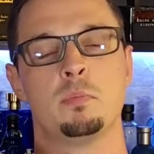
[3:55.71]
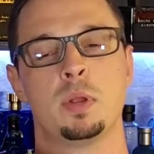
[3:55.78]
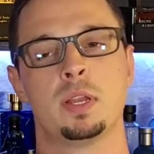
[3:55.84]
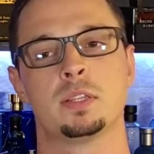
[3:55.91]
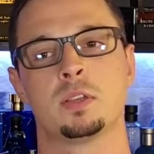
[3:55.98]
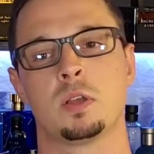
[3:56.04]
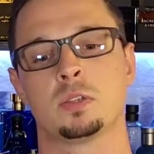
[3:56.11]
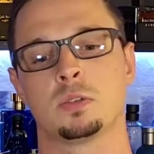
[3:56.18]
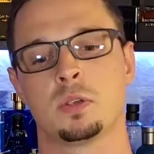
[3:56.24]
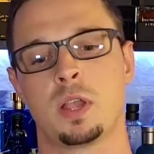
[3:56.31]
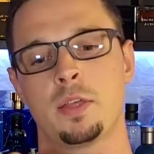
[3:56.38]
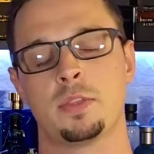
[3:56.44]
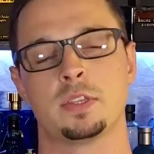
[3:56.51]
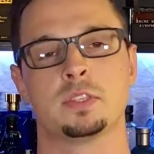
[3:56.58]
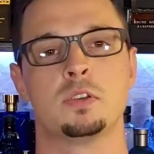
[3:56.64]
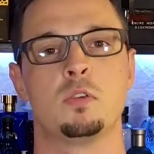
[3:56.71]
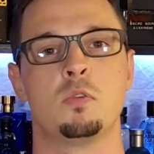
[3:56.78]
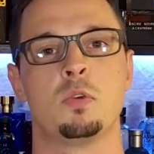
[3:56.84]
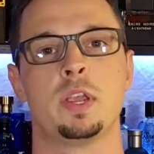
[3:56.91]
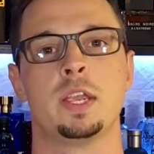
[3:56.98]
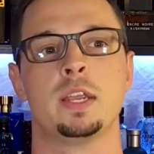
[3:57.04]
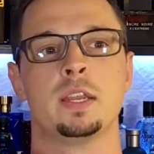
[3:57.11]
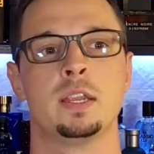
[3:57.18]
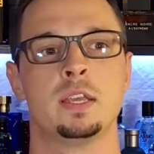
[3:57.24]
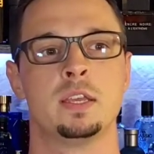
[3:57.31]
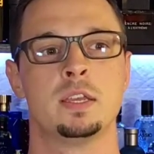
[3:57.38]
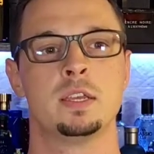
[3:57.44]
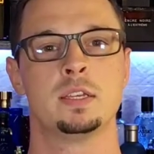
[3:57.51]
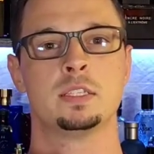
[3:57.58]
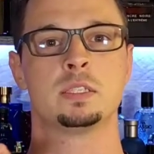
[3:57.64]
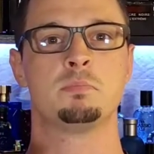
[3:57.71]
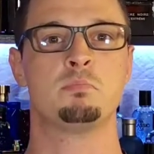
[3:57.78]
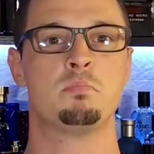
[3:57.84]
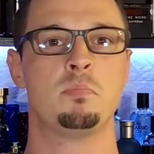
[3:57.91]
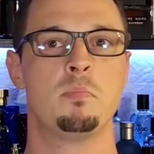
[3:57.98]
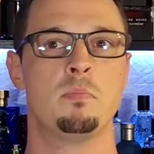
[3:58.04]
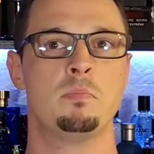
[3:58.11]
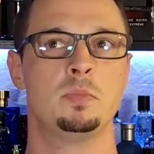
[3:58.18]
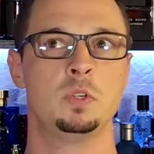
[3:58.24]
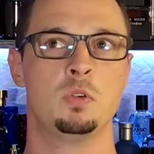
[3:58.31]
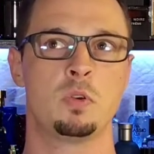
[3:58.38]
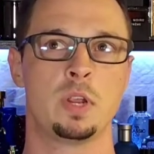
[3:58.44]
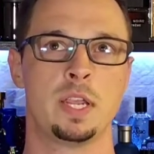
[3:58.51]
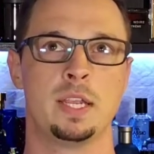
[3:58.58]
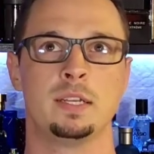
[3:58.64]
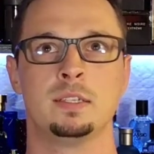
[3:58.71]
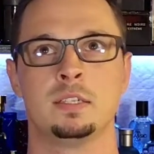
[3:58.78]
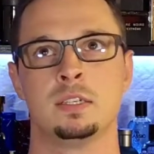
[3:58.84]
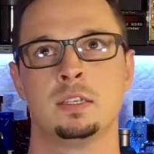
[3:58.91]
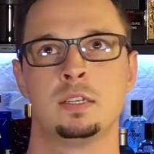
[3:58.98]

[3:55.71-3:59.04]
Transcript: but it's also got this green green